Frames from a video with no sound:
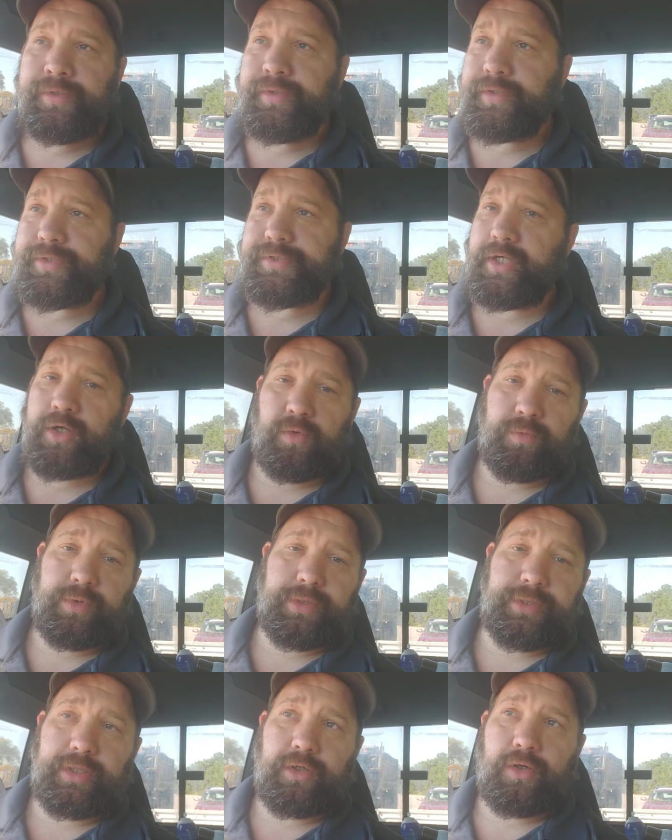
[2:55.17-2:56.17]
because they don't
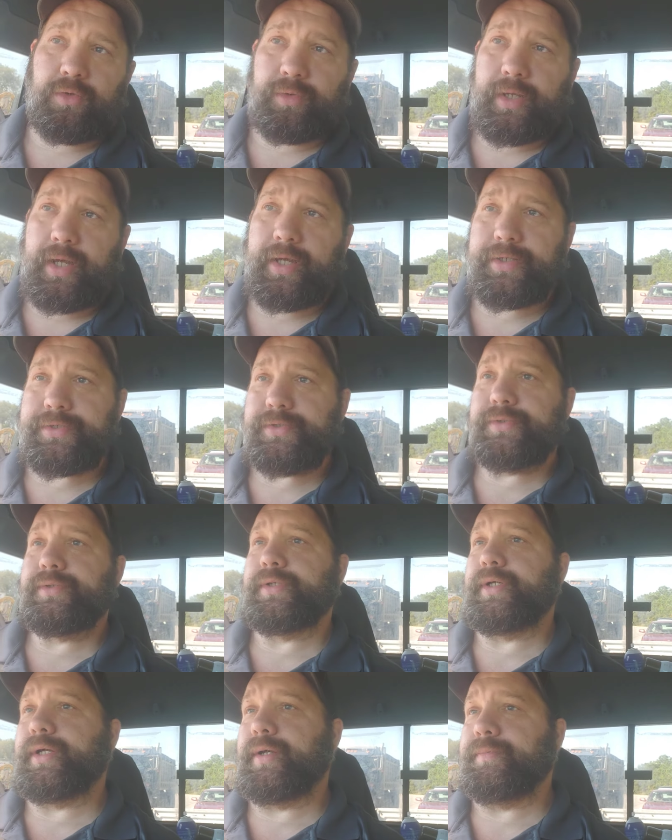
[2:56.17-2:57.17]
really need a whole lot.
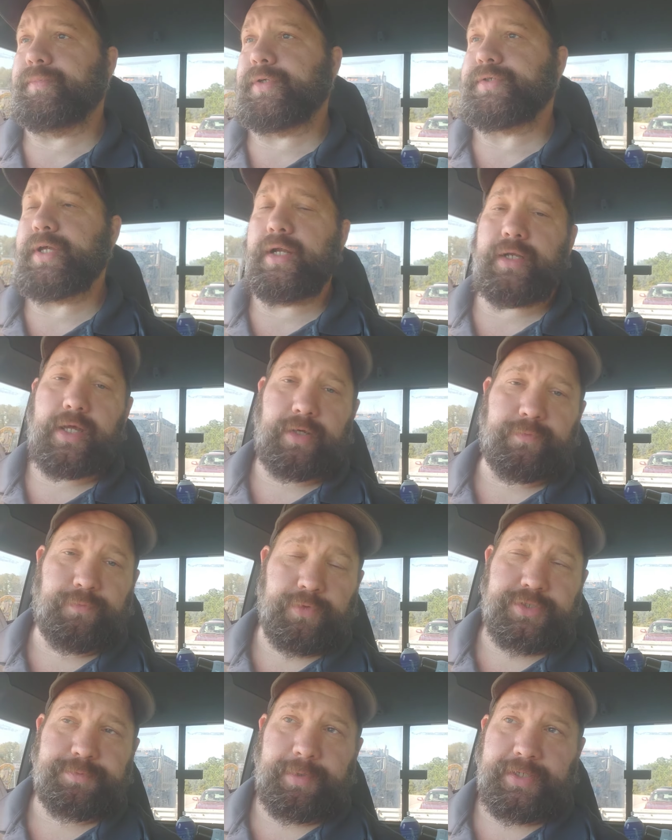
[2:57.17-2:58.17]
There's not a lot of
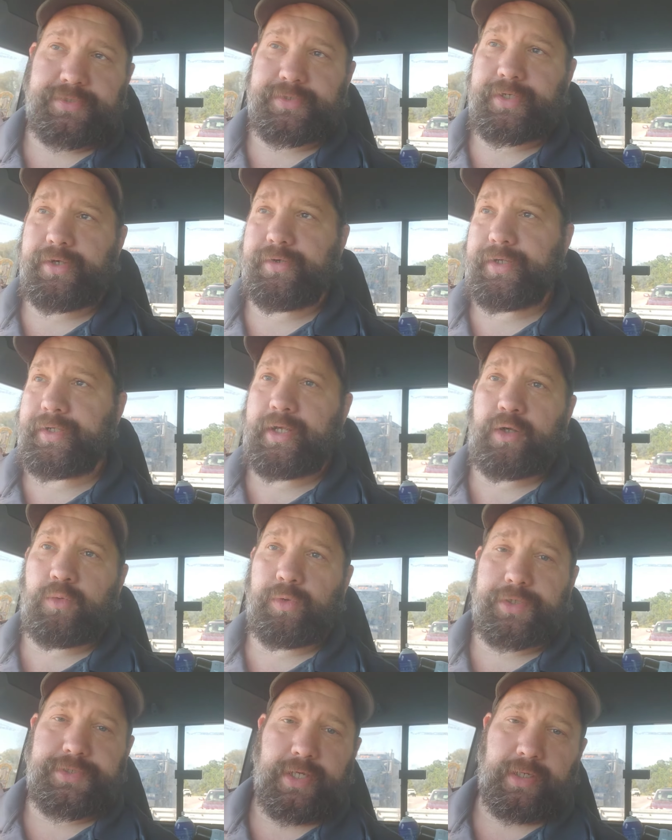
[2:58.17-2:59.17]
foot space there, and I don't
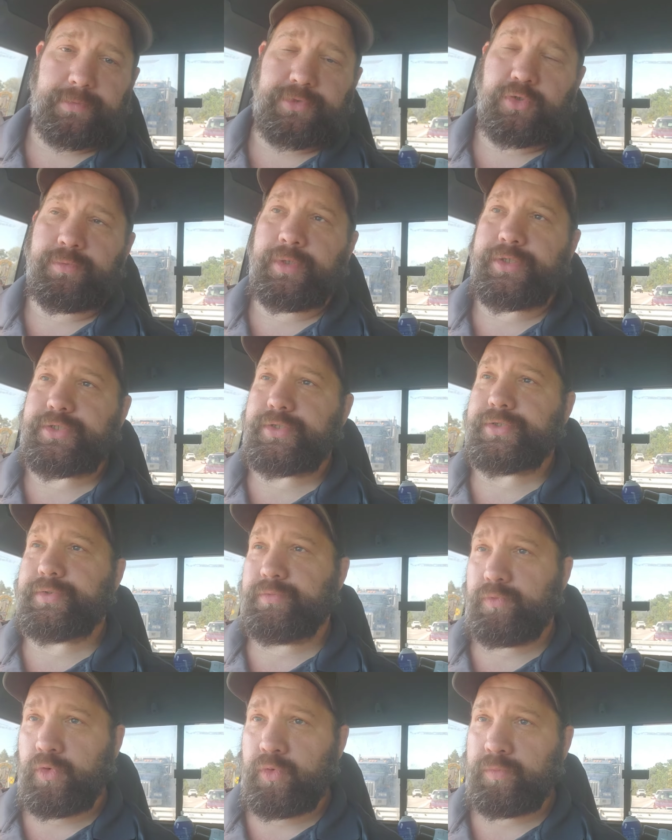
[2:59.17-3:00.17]
want to take up too much
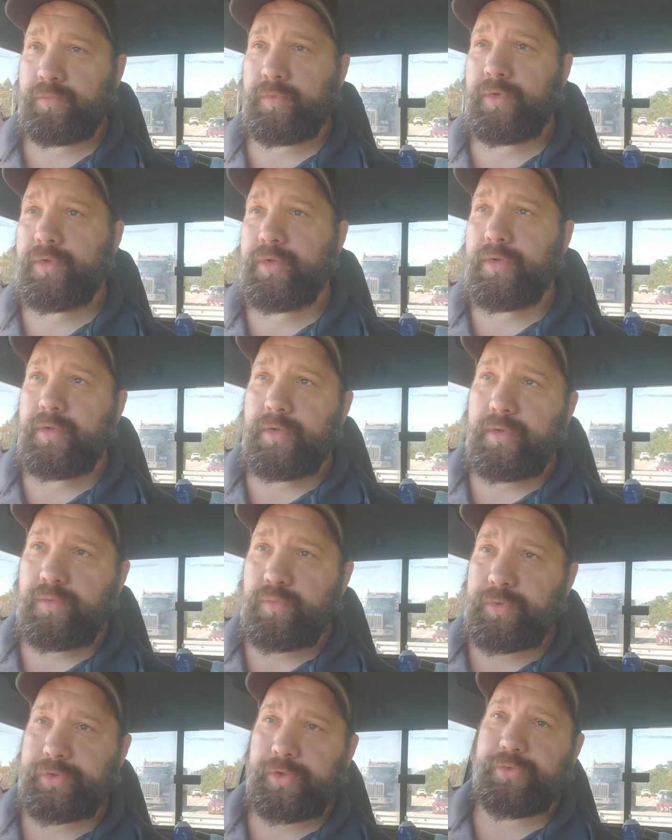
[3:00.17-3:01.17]
room with a